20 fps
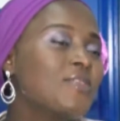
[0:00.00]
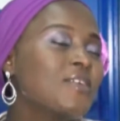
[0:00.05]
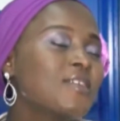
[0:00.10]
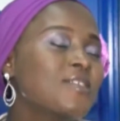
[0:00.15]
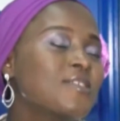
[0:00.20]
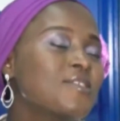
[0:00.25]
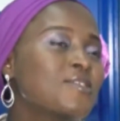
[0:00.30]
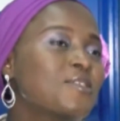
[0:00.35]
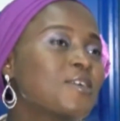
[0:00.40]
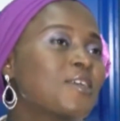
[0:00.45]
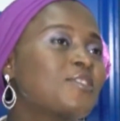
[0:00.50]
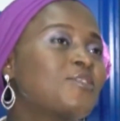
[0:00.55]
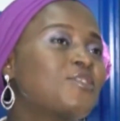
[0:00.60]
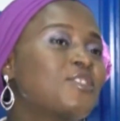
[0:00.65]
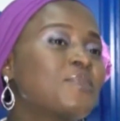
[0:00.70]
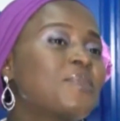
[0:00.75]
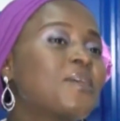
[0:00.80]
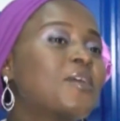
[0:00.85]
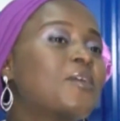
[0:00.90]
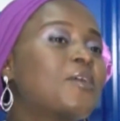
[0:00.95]
does surgery
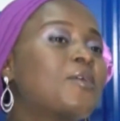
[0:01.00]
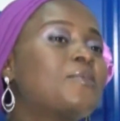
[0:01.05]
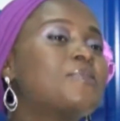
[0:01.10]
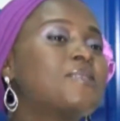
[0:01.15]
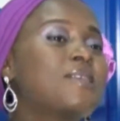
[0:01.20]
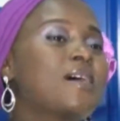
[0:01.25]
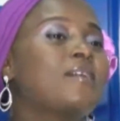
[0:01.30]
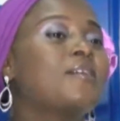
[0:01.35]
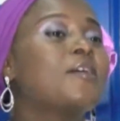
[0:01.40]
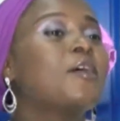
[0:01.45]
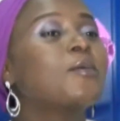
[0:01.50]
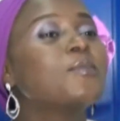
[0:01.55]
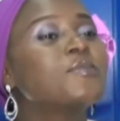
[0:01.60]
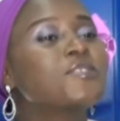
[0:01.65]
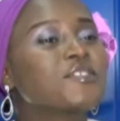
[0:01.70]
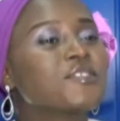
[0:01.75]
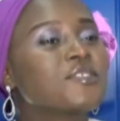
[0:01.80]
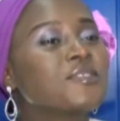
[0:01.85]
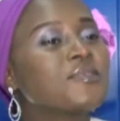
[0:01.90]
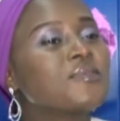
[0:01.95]
becomes an
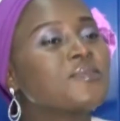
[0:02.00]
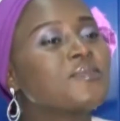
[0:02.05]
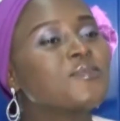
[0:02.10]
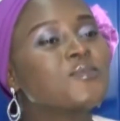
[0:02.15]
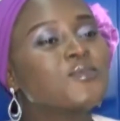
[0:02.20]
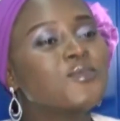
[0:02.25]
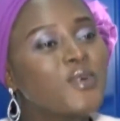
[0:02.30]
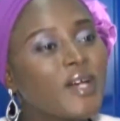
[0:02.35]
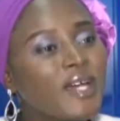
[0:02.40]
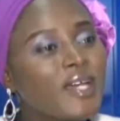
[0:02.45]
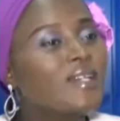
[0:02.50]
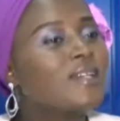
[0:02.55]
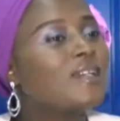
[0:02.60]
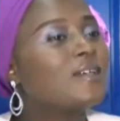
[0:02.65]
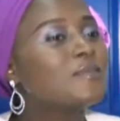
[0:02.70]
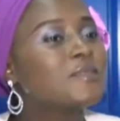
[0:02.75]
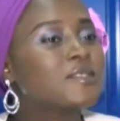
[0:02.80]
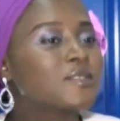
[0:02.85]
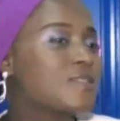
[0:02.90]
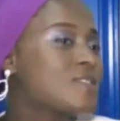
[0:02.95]
option when
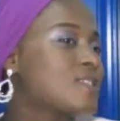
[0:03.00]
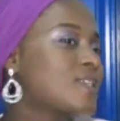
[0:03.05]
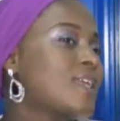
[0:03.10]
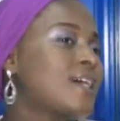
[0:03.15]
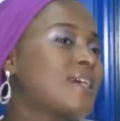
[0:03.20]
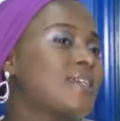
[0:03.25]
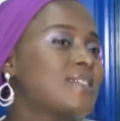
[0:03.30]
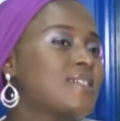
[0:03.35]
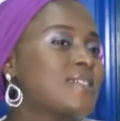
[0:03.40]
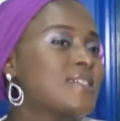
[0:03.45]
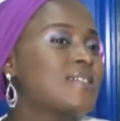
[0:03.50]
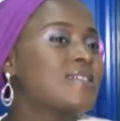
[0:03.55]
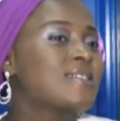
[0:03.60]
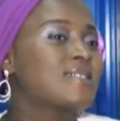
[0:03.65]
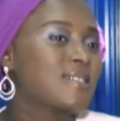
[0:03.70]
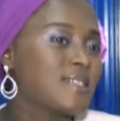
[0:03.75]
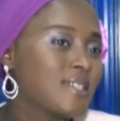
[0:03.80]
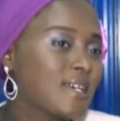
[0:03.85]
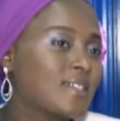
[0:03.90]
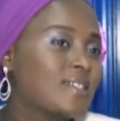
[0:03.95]
tonsillitis
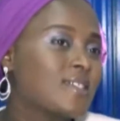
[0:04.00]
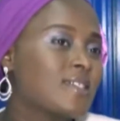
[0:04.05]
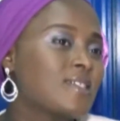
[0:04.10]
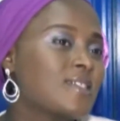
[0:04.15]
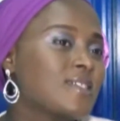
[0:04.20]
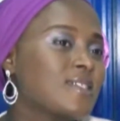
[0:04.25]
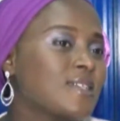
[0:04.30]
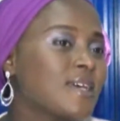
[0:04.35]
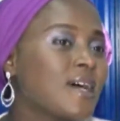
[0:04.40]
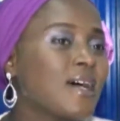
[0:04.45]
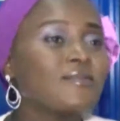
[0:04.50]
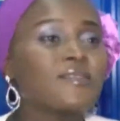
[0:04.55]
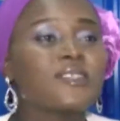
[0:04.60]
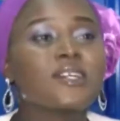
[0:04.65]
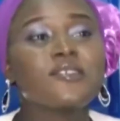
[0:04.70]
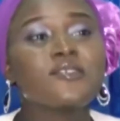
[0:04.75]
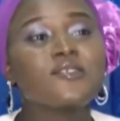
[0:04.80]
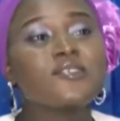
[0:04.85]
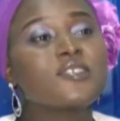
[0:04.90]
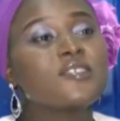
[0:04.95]
sets in after
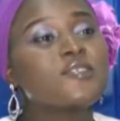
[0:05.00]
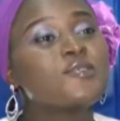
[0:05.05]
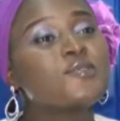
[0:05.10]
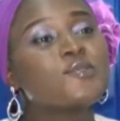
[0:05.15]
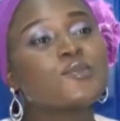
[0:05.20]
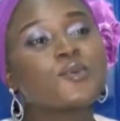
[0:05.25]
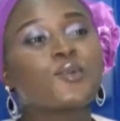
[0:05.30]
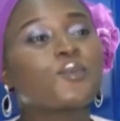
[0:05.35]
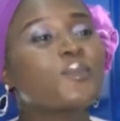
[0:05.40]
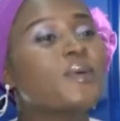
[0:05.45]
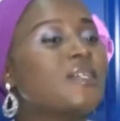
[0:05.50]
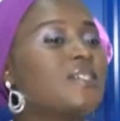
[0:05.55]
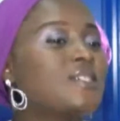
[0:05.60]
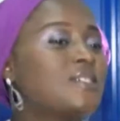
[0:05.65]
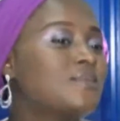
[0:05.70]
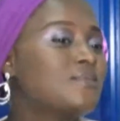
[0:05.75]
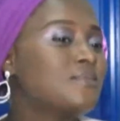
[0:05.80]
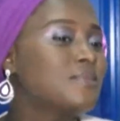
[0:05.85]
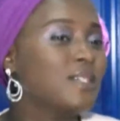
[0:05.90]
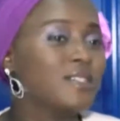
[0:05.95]
using so many
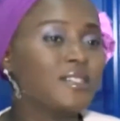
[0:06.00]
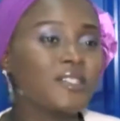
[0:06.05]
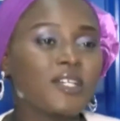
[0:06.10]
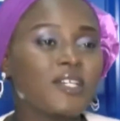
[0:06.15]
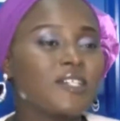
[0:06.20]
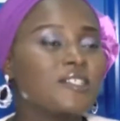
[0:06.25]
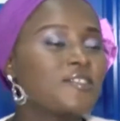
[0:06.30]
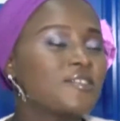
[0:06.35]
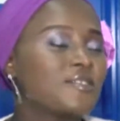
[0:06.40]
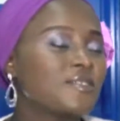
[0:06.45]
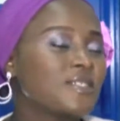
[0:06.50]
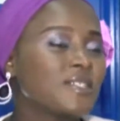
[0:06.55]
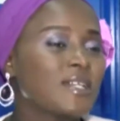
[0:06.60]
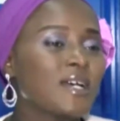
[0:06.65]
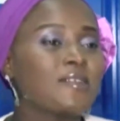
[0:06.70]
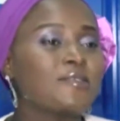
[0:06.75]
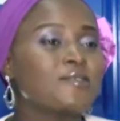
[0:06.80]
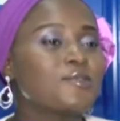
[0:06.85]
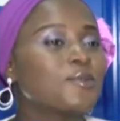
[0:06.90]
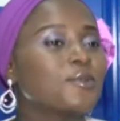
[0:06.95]
medications
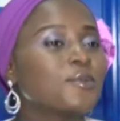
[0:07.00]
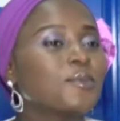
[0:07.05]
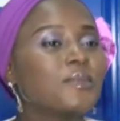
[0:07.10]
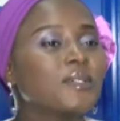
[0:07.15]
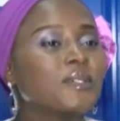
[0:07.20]
and so?